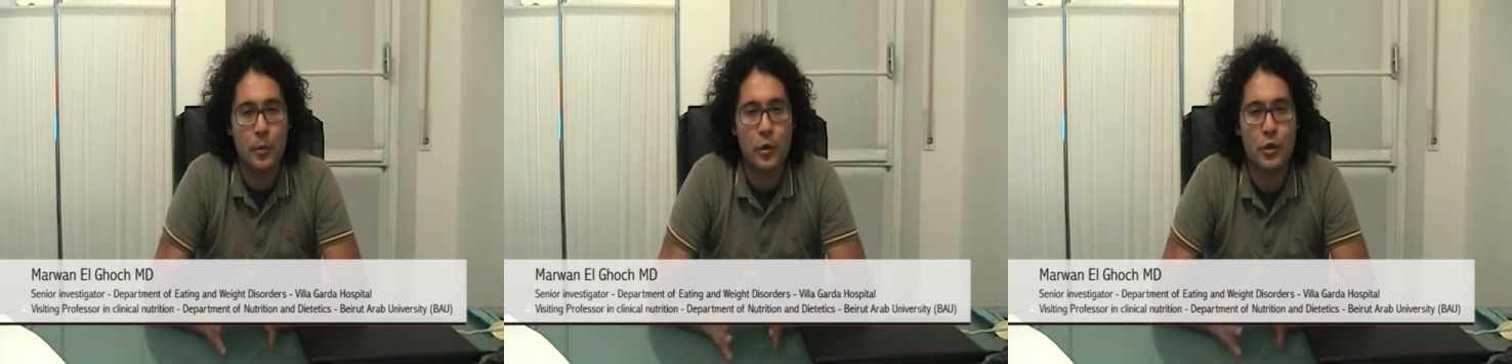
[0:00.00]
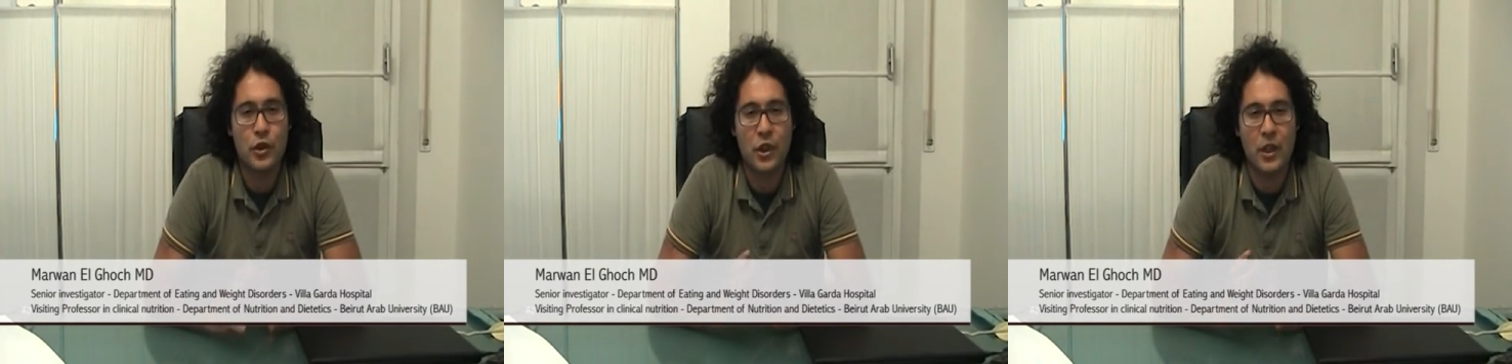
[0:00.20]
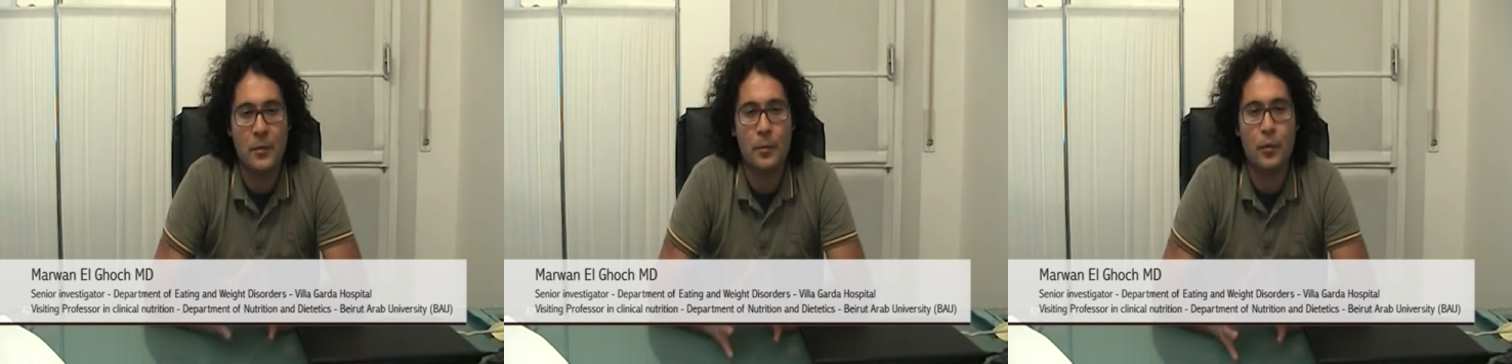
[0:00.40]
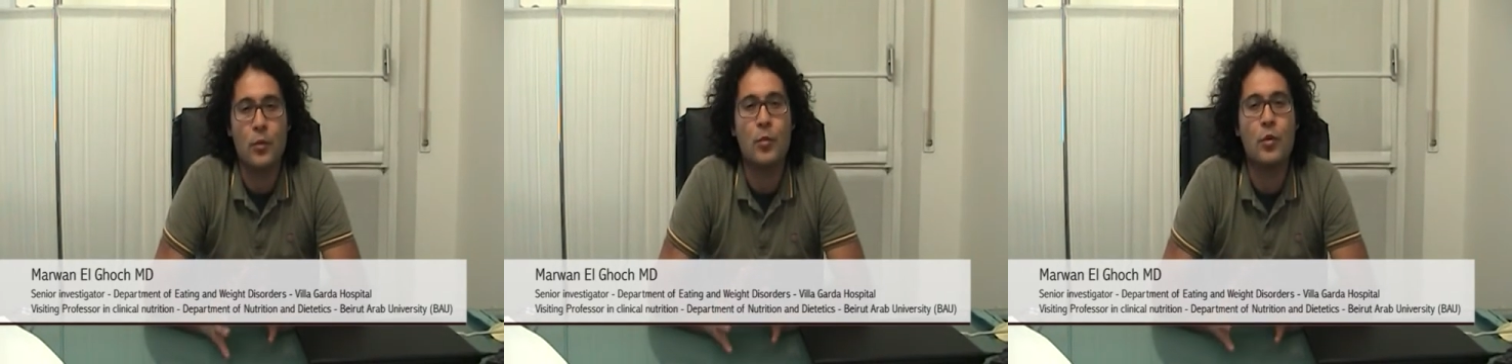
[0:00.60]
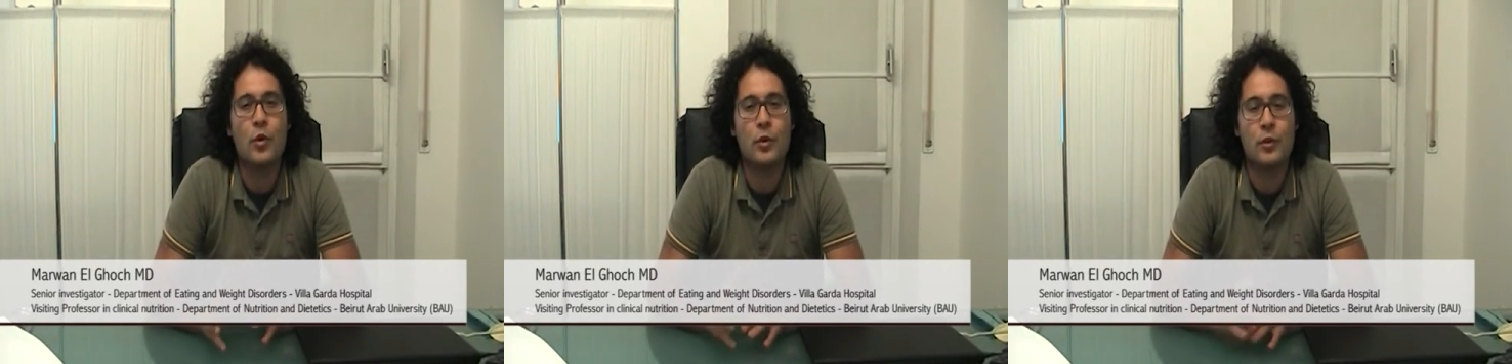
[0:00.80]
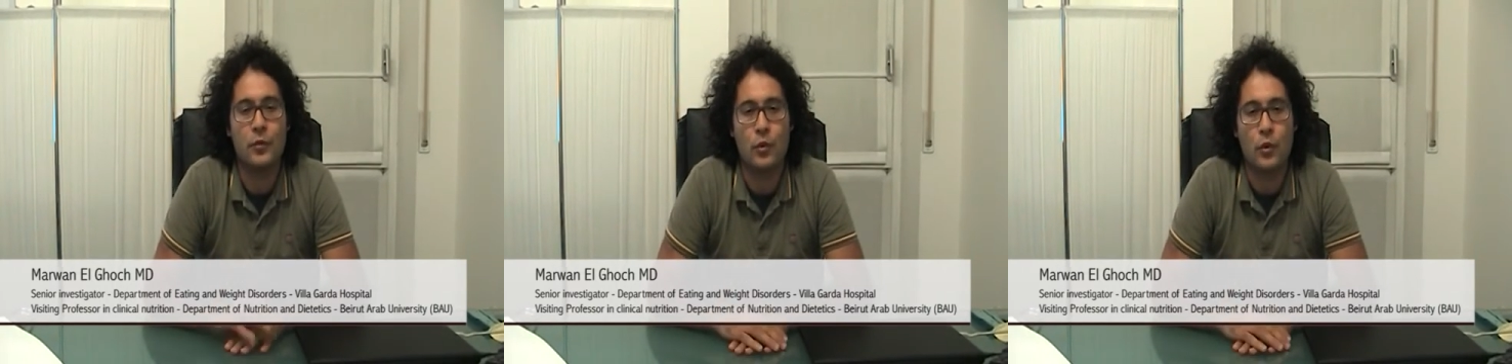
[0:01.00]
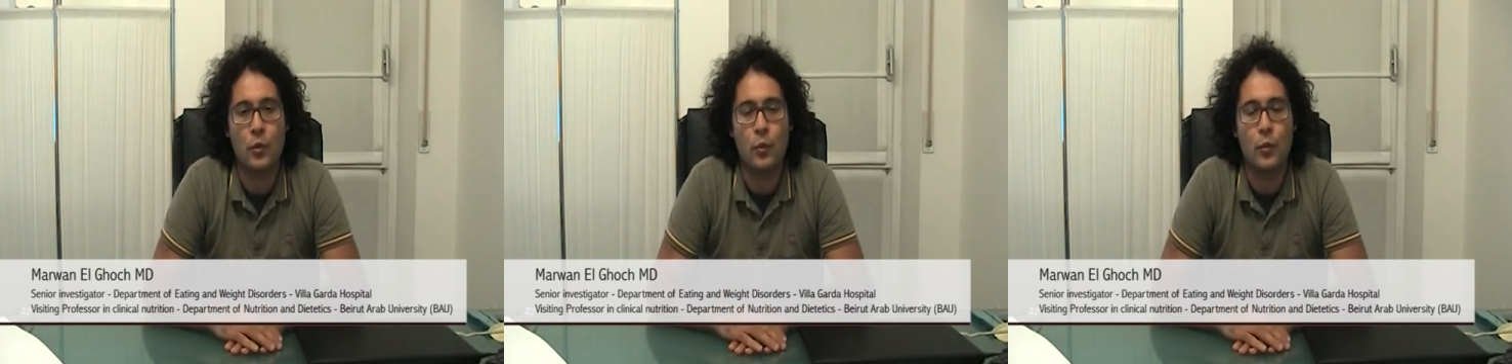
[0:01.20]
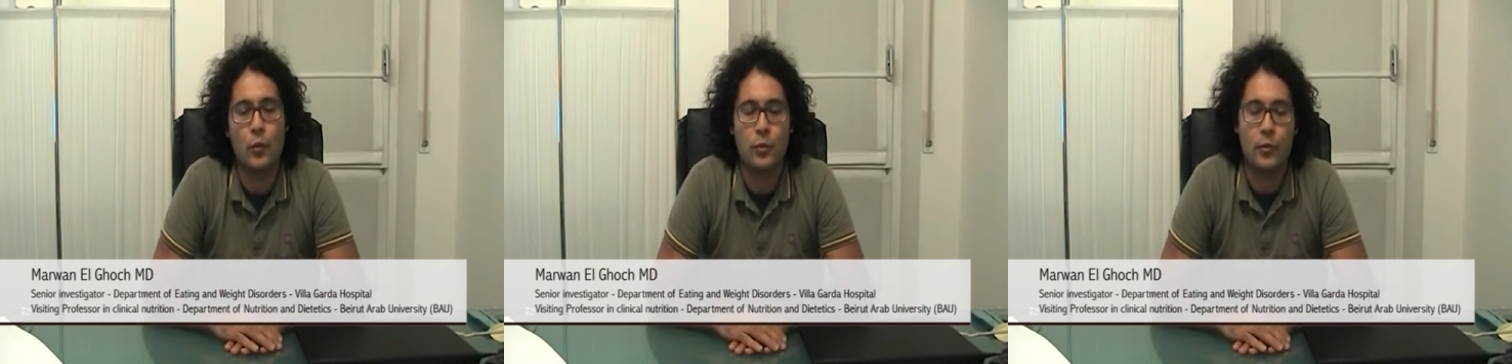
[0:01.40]
push and promote
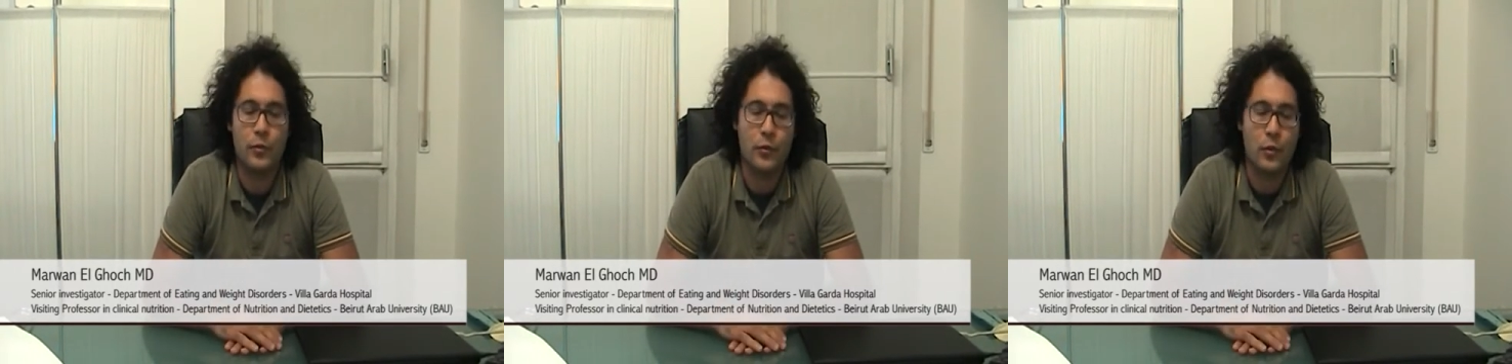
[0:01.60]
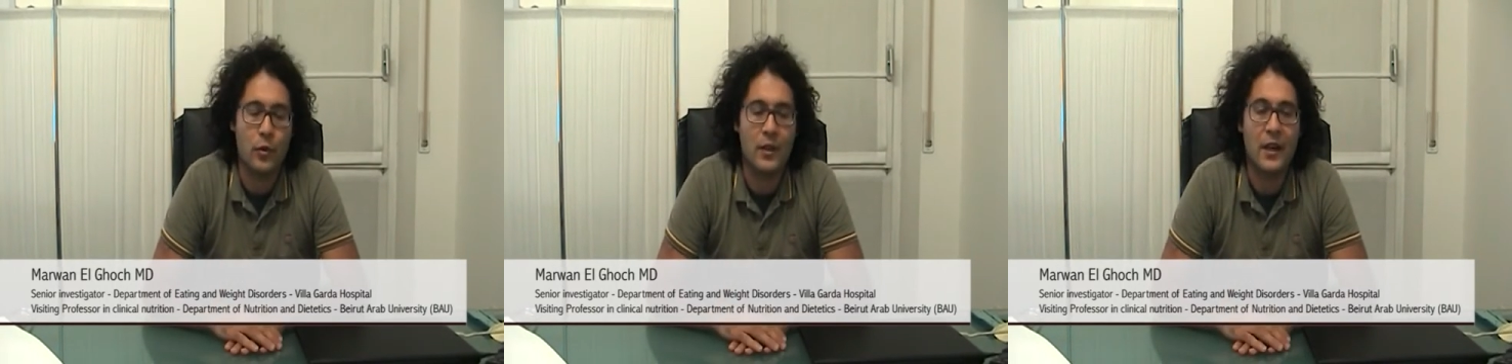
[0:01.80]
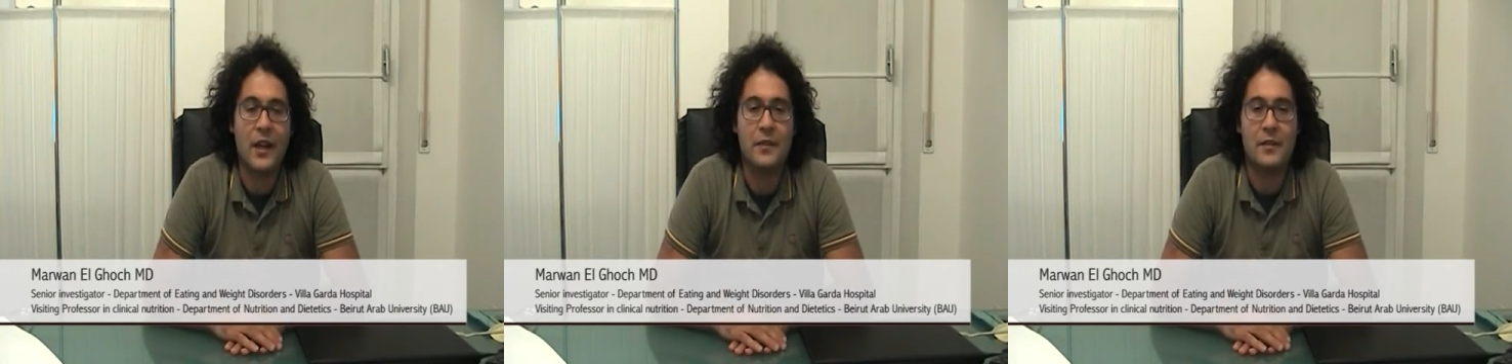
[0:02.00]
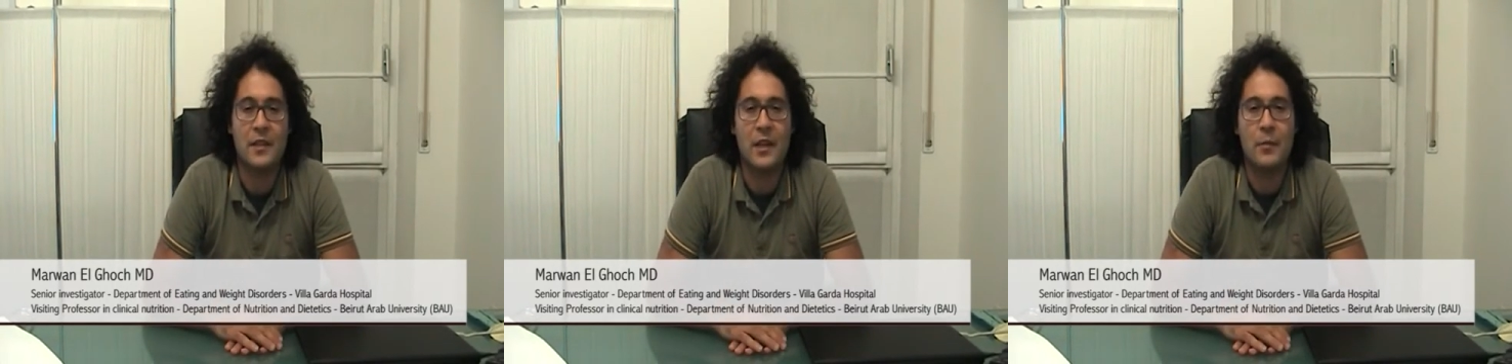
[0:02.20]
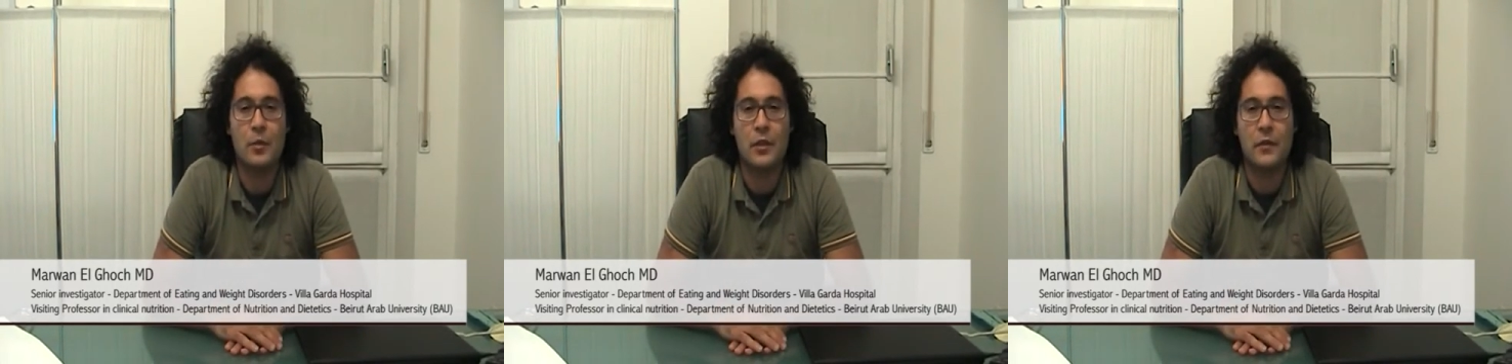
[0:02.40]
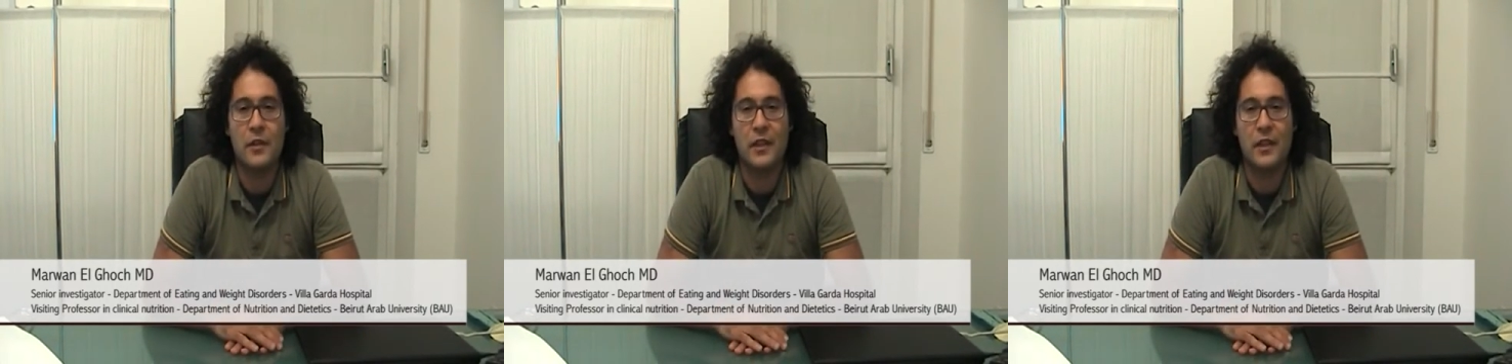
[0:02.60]
for lifestyle